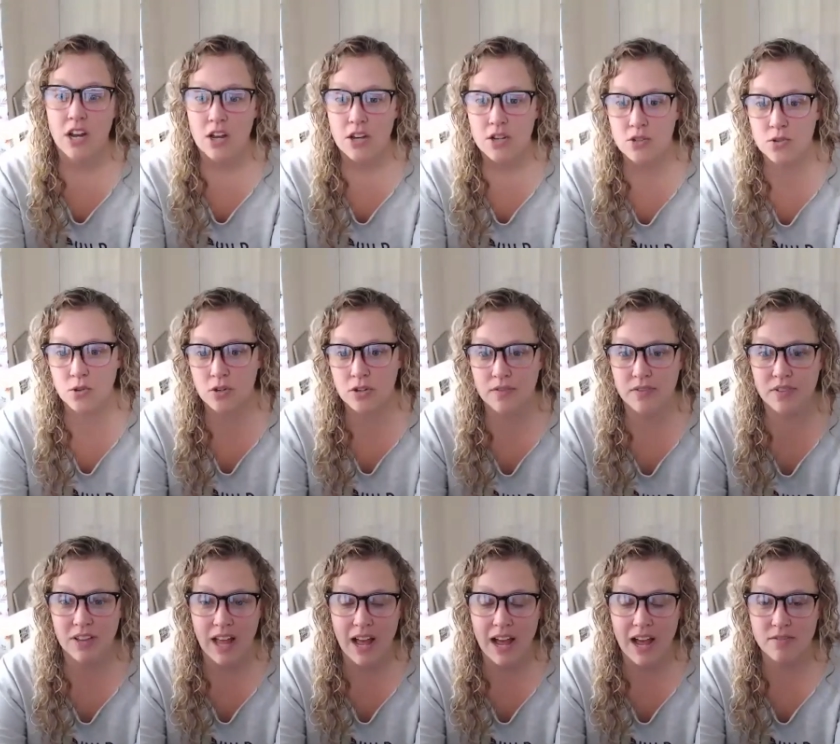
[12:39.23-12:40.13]
sort of
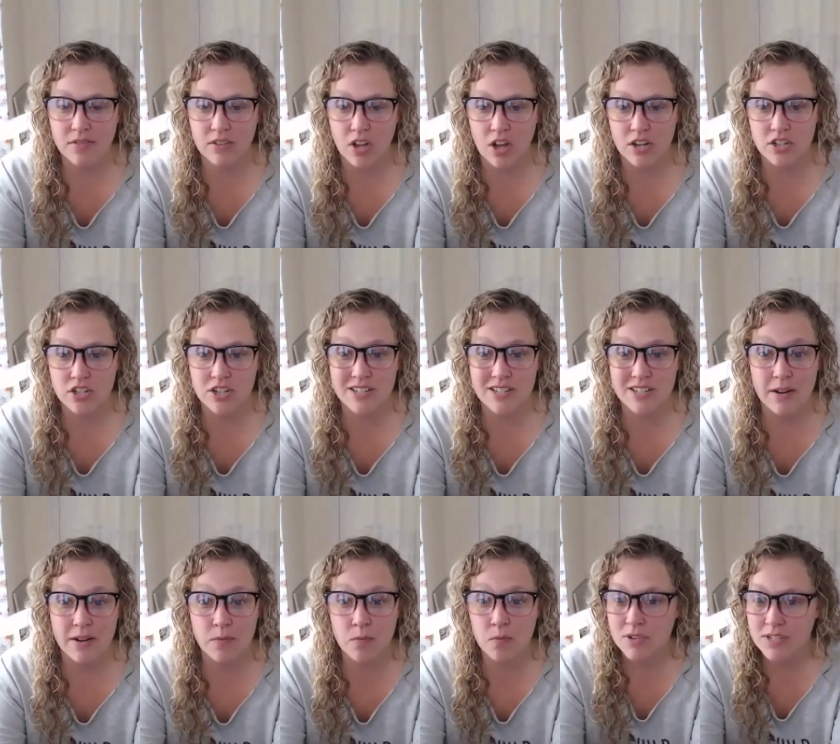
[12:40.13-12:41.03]
live launches,
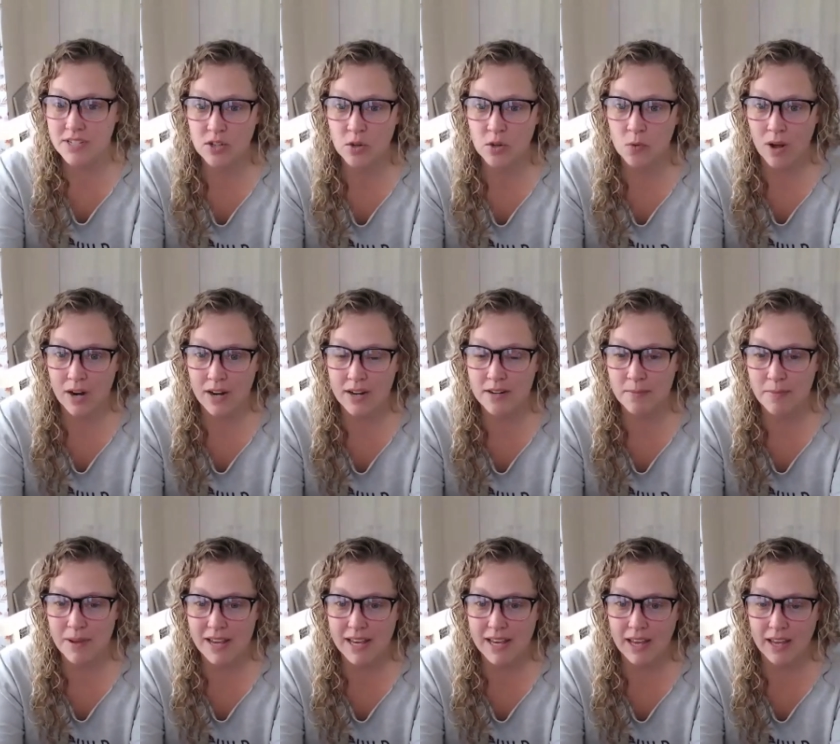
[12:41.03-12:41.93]
and we still wanted to
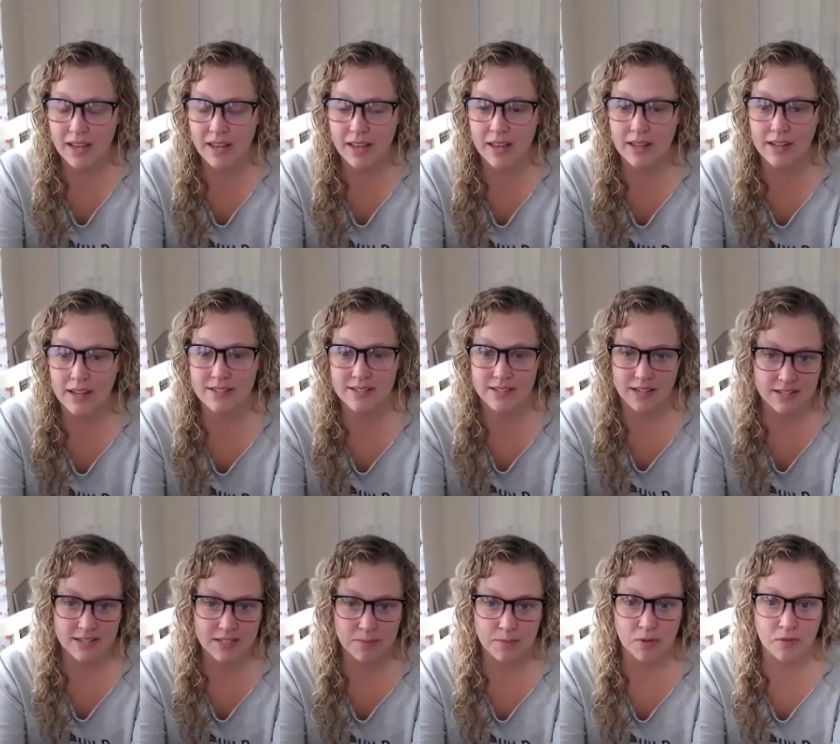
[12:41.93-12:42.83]
make it
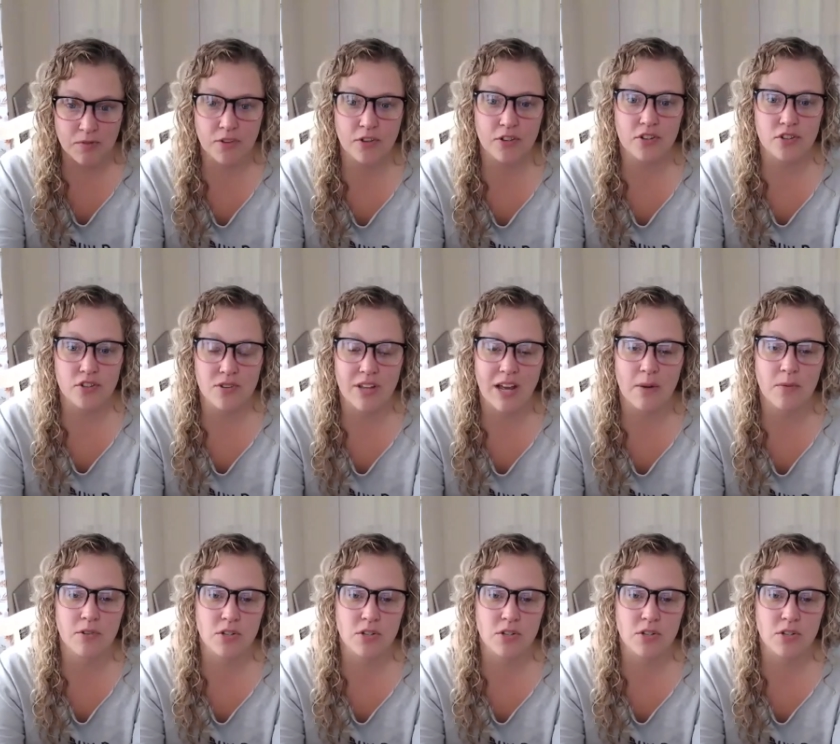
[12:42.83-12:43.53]
accessible for you to do that,